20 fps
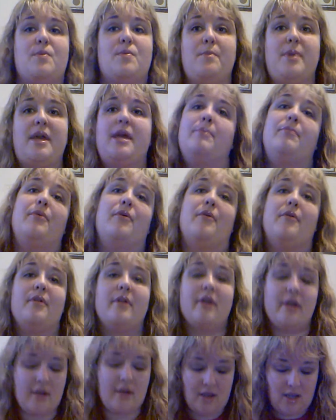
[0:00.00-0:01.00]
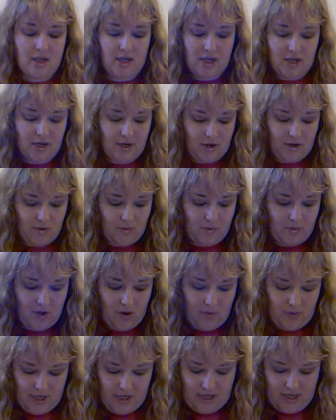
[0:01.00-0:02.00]
of people, you know,
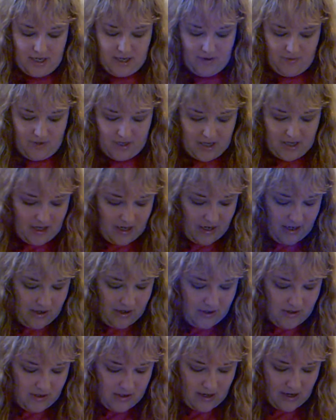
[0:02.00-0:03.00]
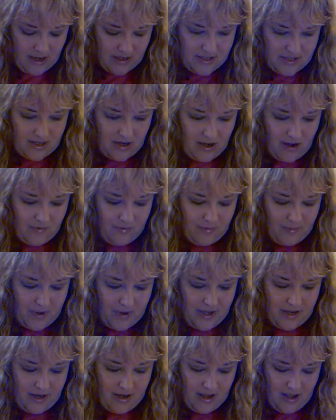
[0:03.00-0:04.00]
going in and every day and stuff.
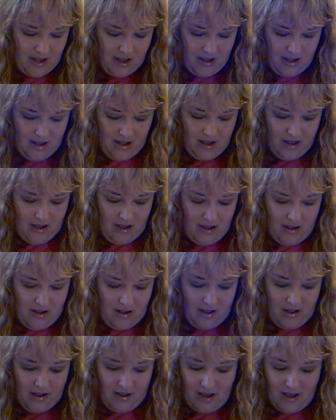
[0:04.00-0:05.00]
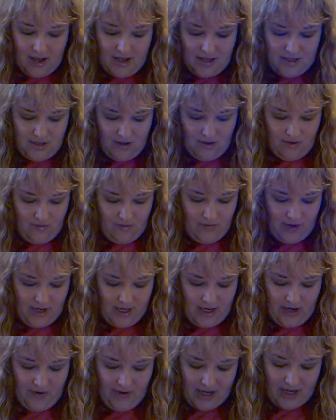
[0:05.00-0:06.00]
But as of
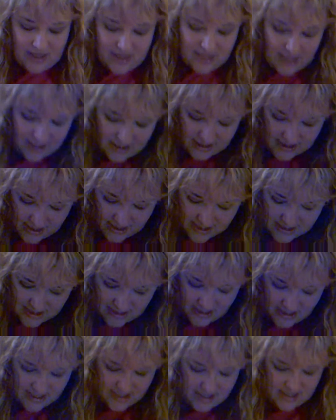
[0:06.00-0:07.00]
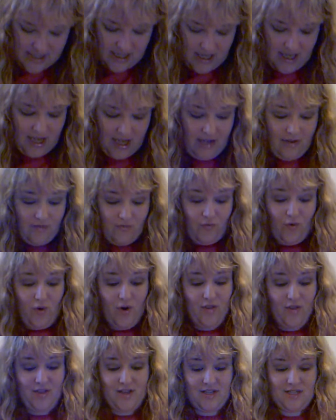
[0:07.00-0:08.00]
right now, I think that is it
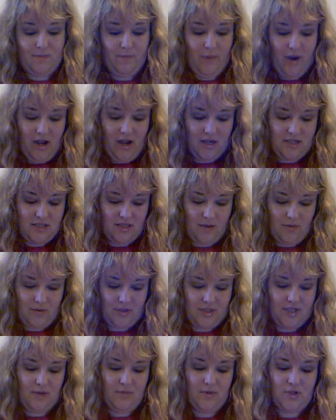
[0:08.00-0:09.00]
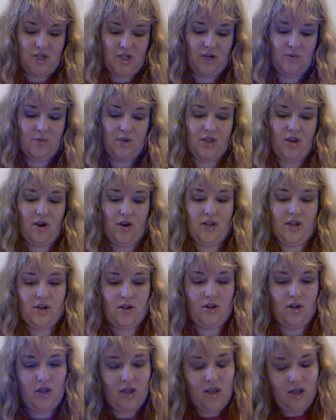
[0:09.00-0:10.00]
for this box. I will double check with our
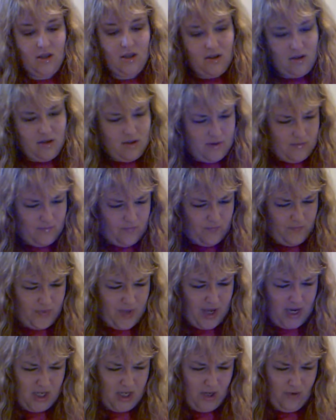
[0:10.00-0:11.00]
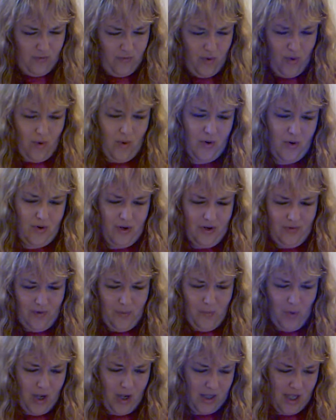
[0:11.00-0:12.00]
little thank you for ordering
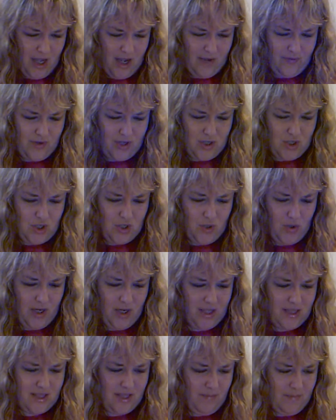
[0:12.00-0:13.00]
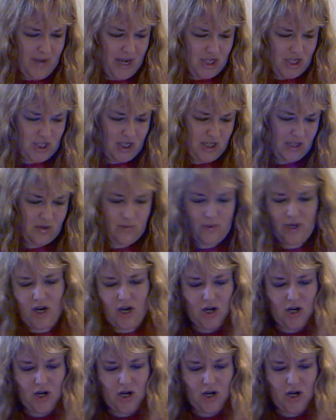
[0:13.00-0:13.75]
from Walt Life. Enjoy the magic. We